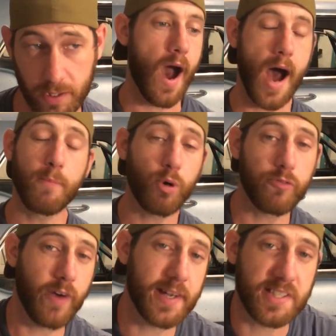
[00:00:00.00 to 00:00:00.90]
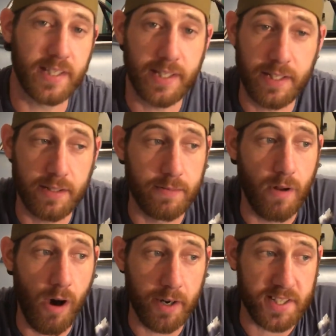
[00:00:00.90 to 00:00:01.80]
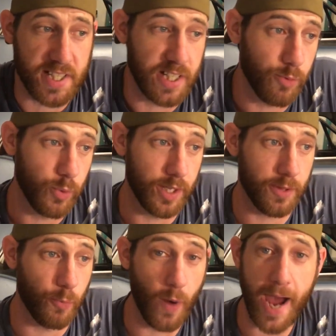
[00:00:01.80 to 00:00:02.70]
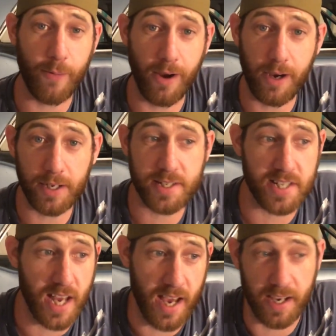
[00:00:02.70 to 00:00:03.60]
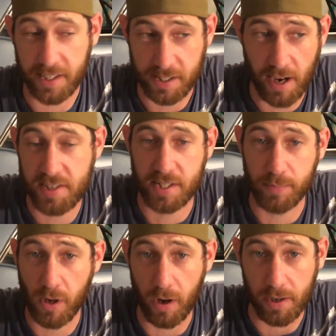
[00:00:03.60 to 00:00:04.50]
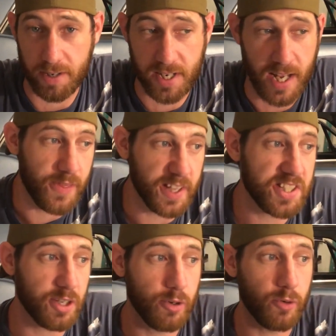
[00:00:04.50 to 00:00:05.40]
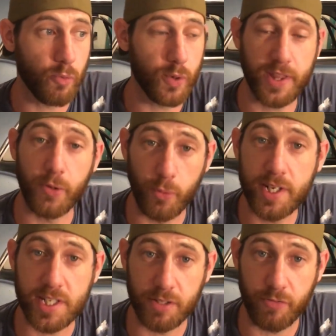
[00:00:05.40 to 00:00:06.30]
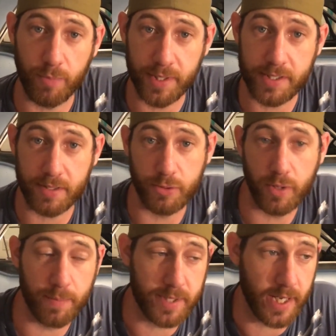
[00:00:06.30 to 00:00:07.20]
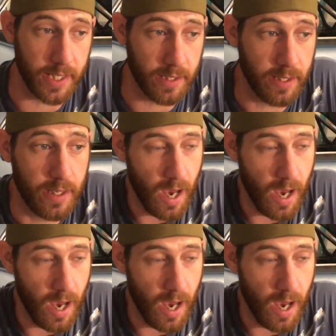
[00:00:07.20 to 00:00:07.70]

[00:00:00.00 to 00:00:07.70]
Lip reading: I'm more fascinated, honestly, with rat rods and custom cars, things that are within reason for me to obtain.